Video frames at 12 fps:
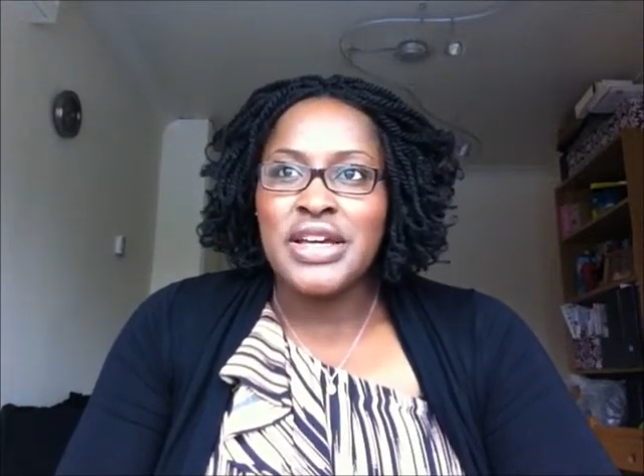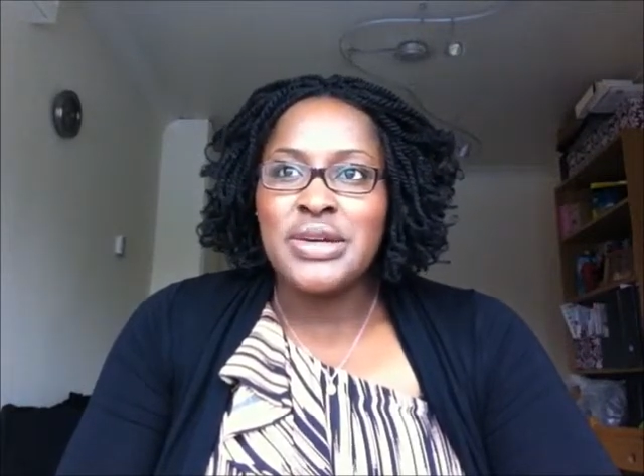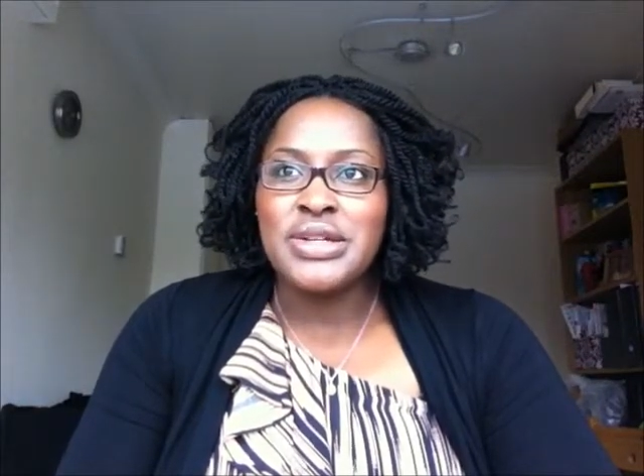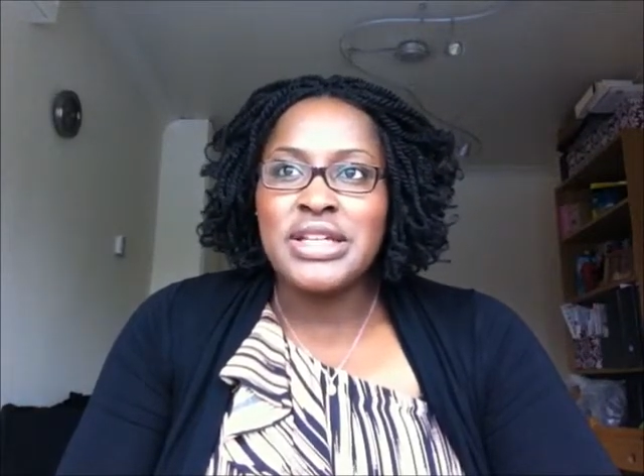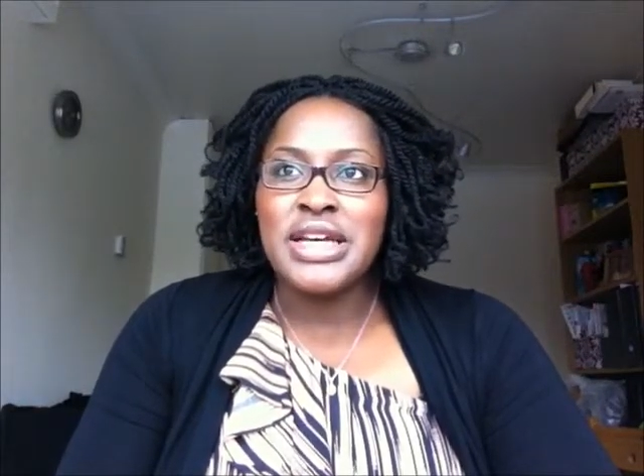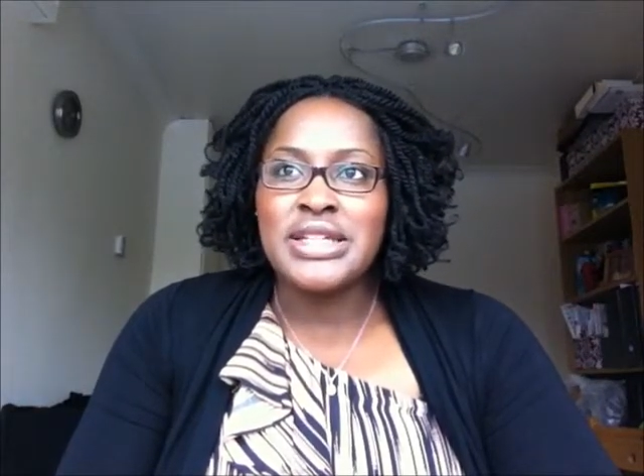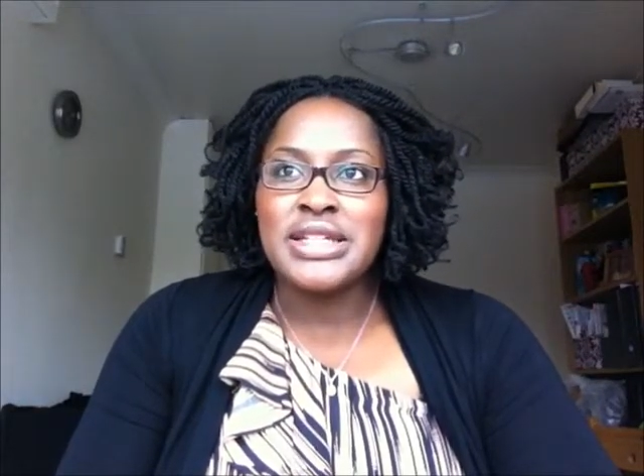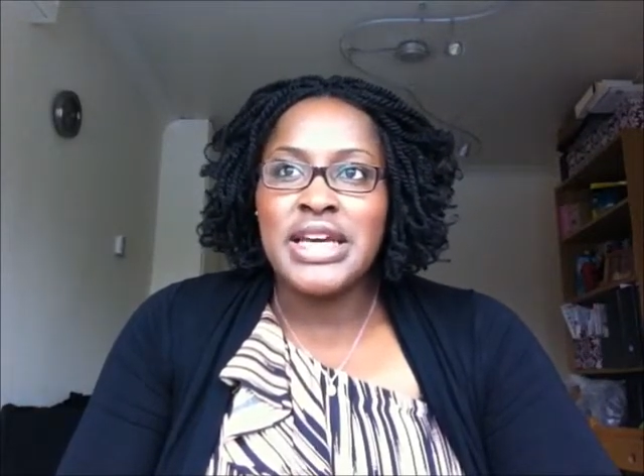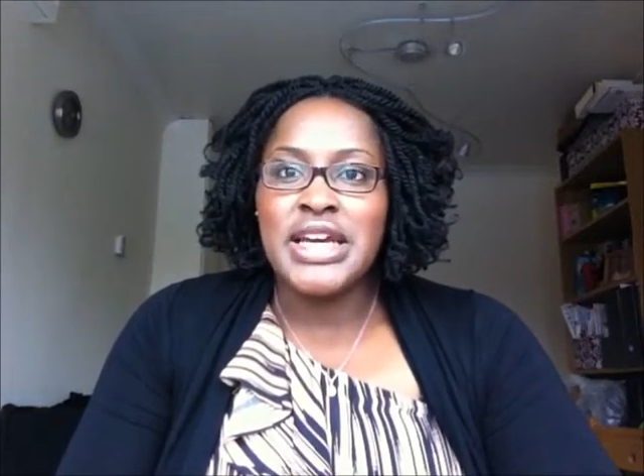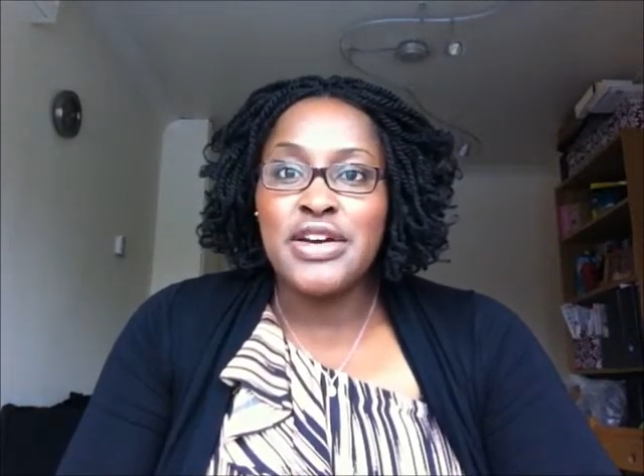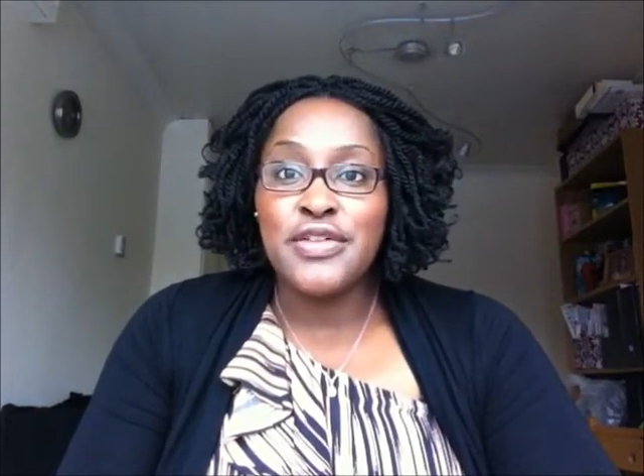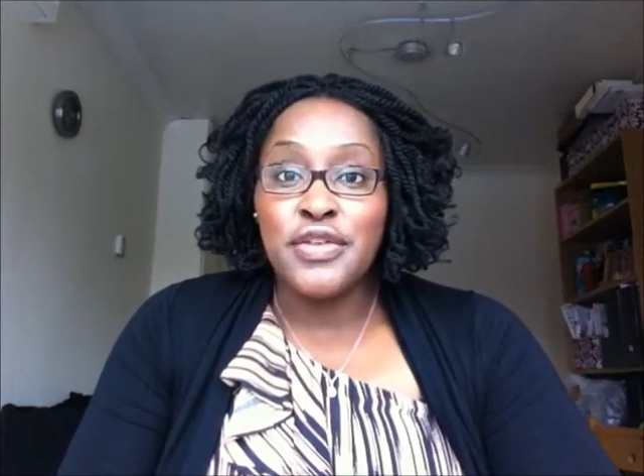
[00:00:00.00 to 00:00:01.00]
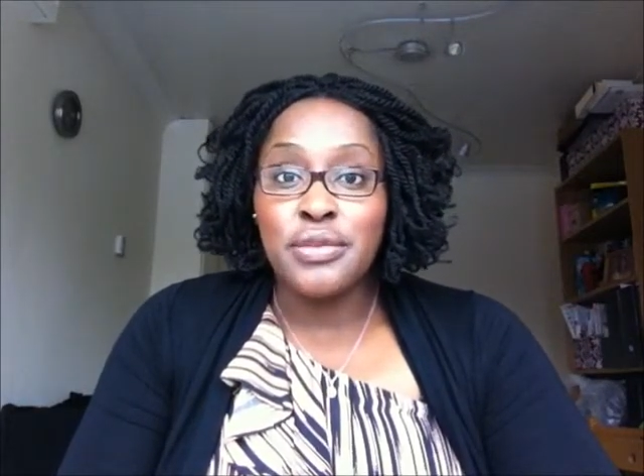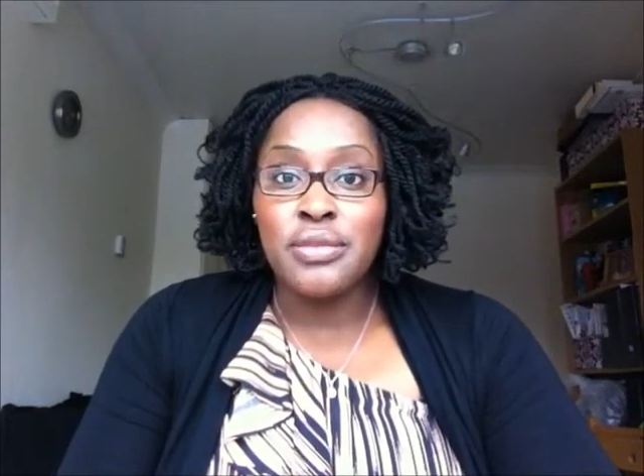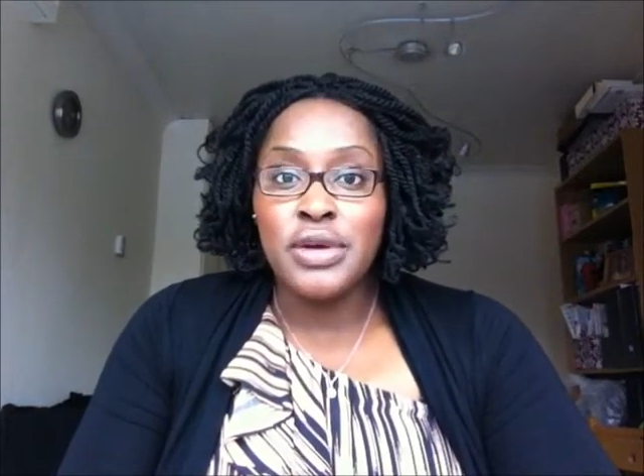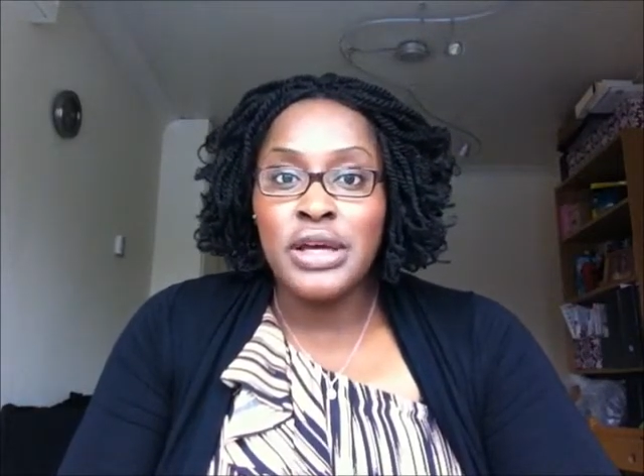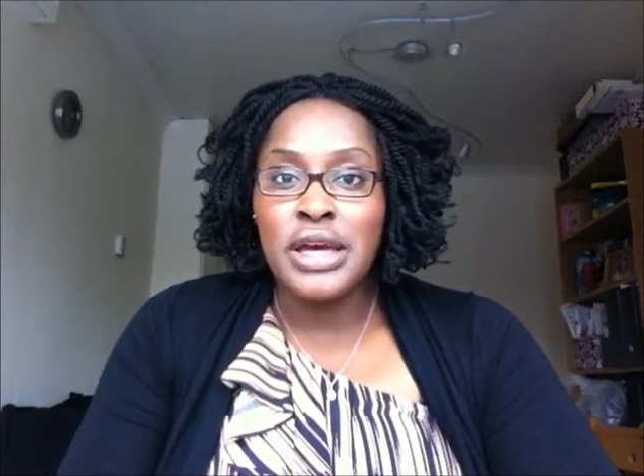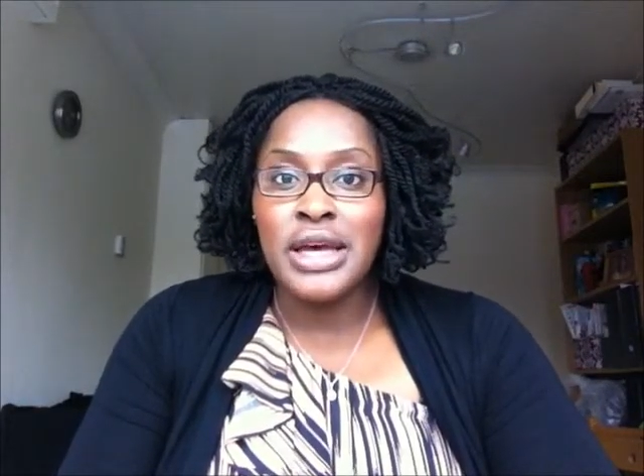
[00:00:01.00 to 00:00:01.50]
And it was nice to hear it
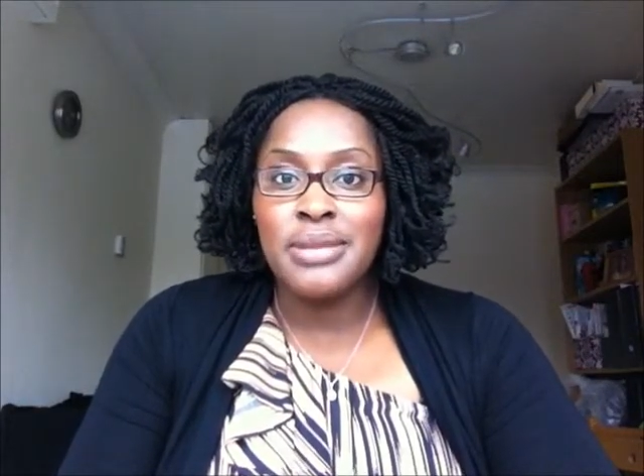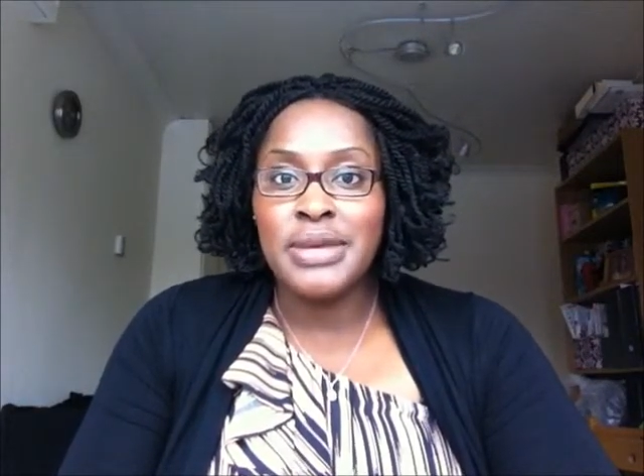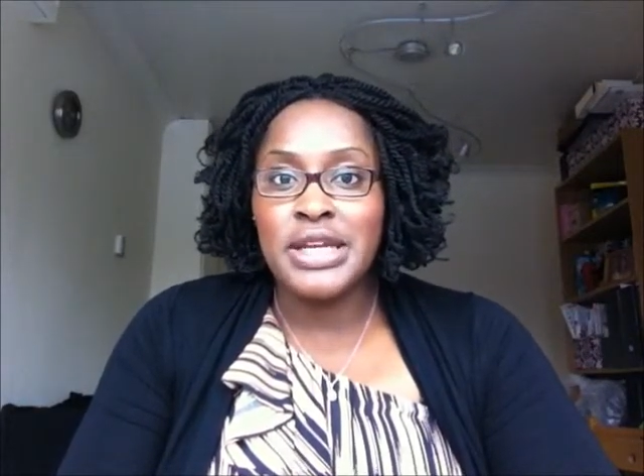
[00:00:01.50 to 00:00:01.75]
from a